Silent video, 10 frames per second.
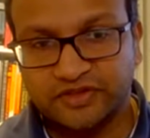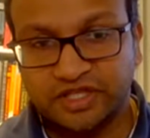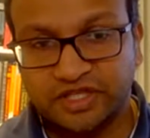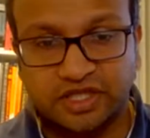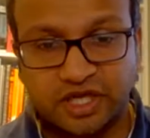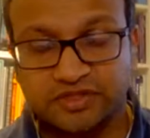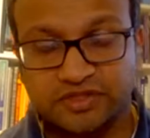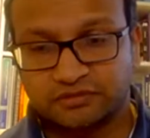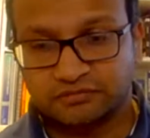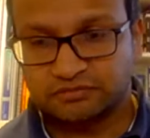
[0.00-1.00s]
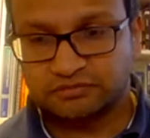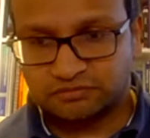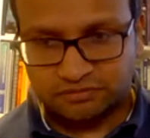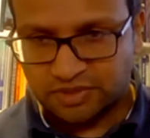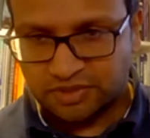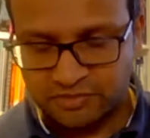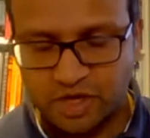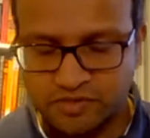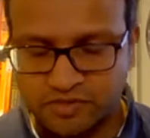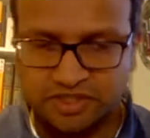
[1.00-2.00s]
clinical coding at the
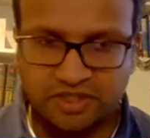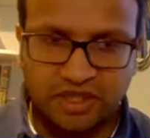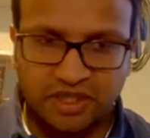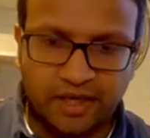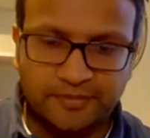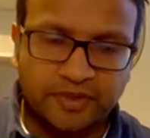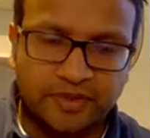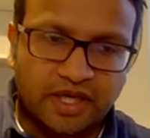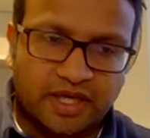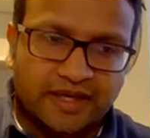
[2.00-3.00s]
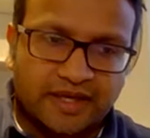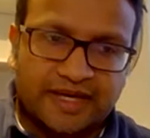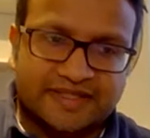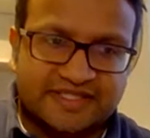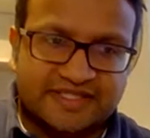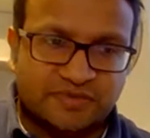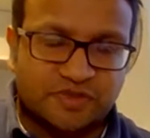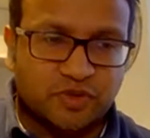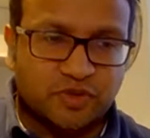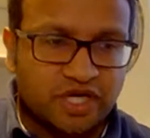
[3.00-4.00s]
moment. as this is
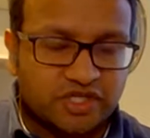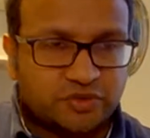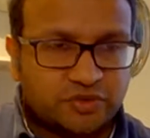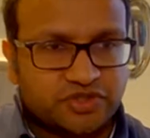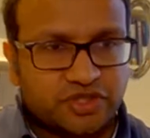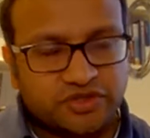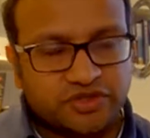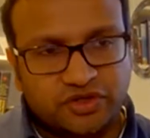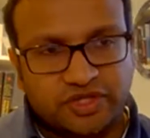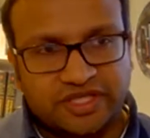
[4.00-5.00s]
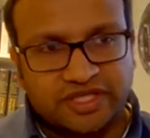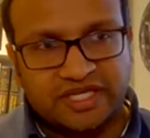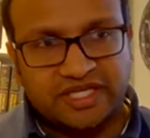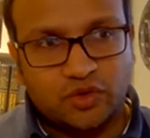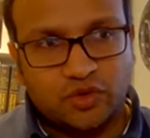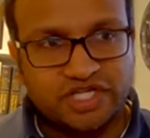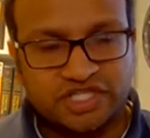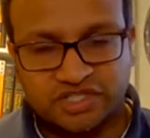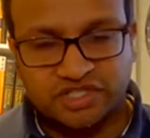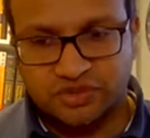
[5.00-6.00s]
especially a workshop, we'll try and any
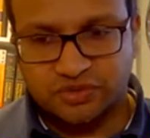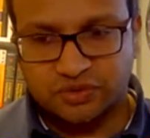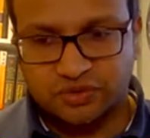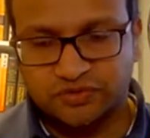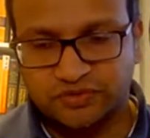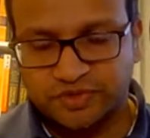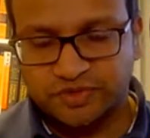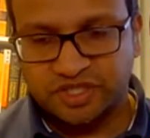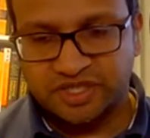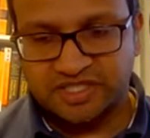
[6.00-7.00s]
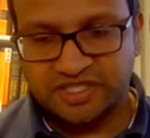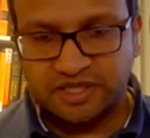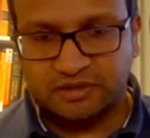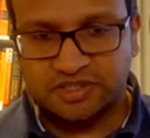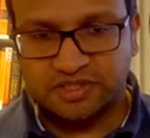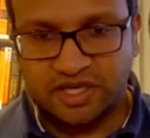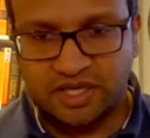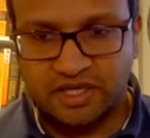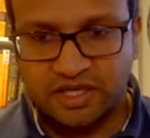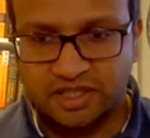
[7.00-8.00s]
questions at all from you guys about
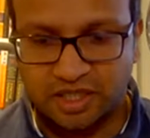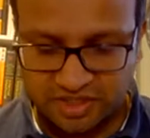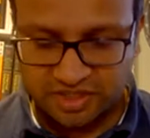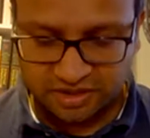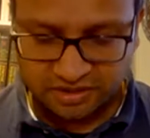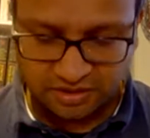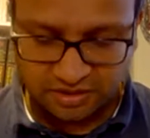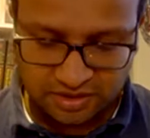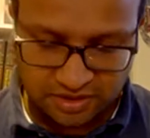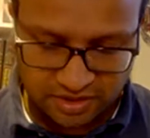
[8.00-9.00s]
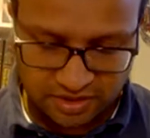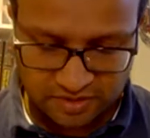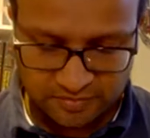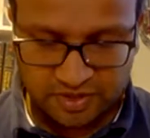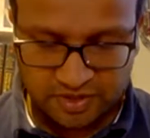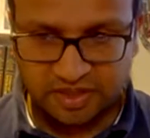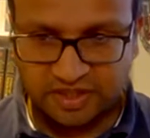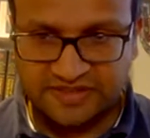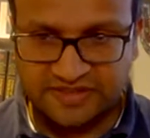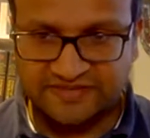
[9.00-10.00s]
coding.
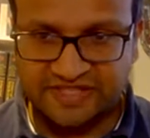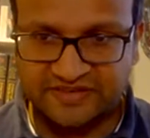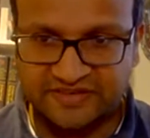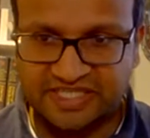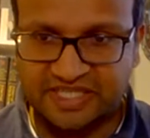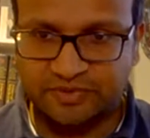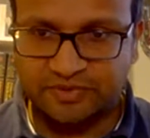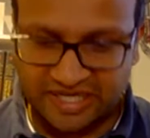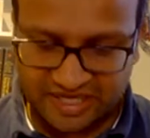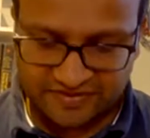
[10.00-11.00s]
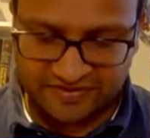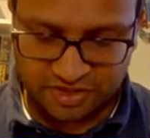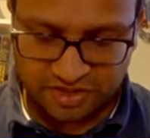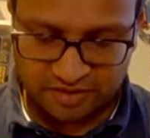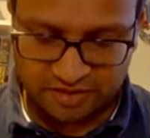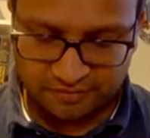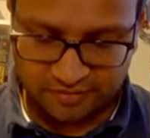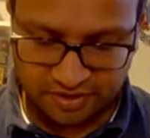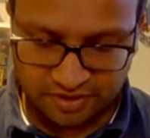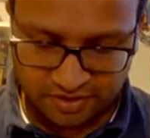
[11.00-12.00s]
I've deliberately left some time
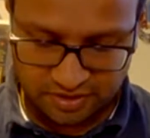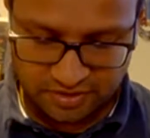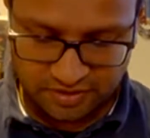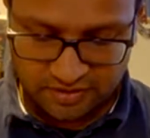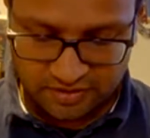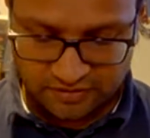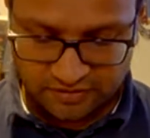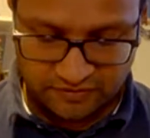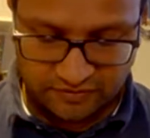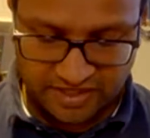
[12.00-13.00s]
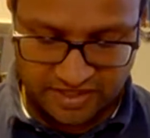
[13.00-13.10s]
for